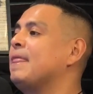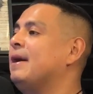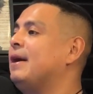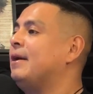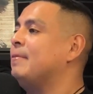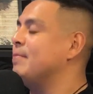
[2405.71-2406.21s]

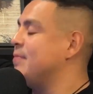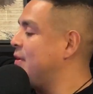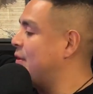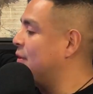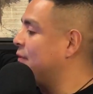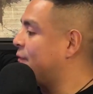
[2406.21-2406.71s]
Um,
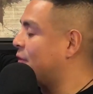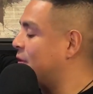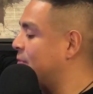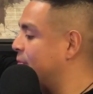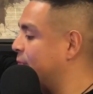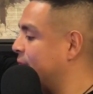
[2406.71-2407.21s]
you know,
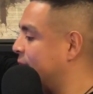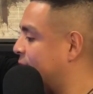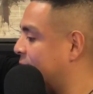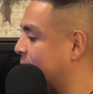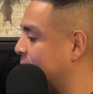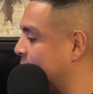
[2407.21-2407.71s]
from
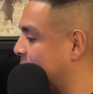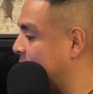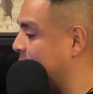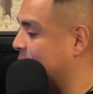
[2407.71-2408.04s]
from uh,